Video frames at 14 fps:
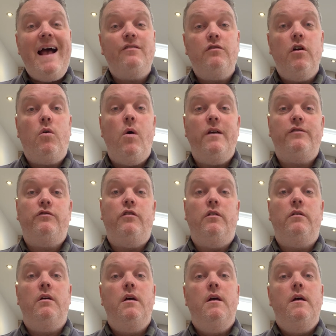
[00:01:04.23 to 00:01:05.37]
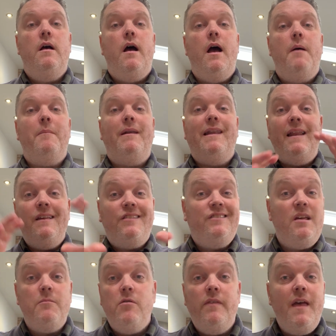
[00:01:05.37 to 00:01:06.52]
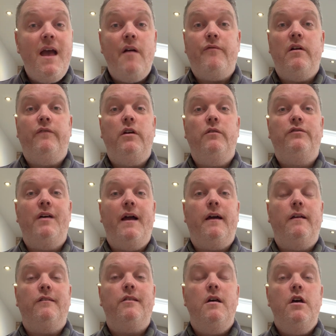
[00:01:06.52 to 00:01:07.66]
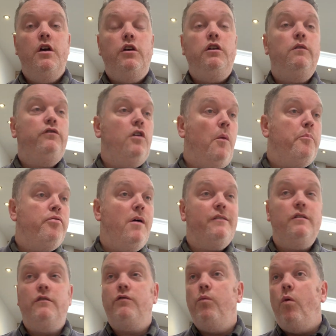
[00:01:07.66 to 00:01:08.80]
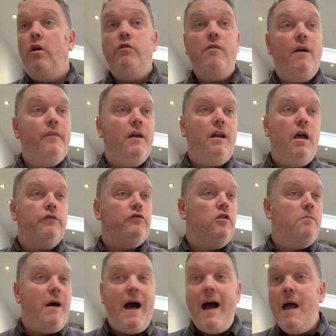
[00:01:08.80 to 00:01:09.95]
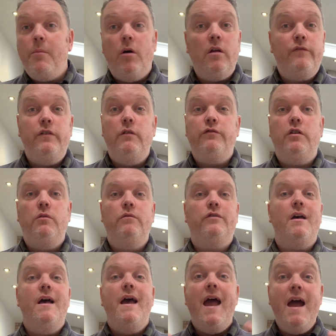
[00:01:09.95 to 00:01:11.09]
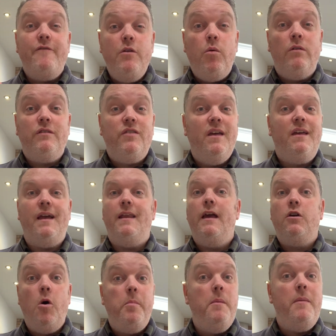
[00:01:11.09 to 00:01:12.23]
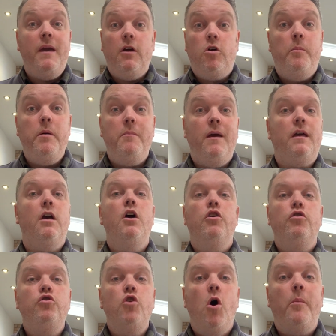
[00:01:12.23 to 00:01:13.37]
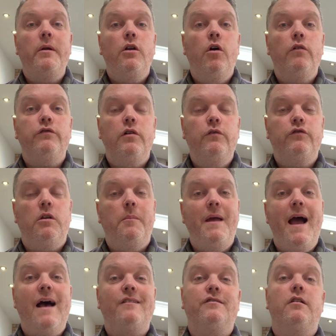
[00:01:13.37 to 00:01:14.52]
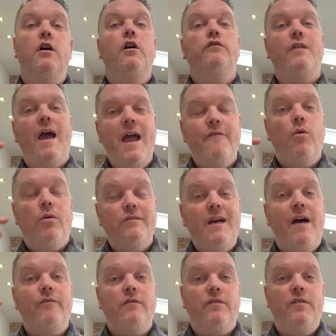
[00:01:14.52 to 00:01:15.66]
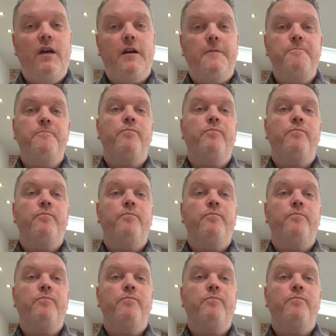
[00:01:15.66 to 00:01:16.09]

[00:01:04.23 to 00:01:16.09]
ask a question, let it simmer in the air for a few seconds, use your presence, wander around the classroom, eyeball a few students. Everyone's thinking, it could be me, it could be me. Nobody knows who's going to be asked, so everyone's having to think.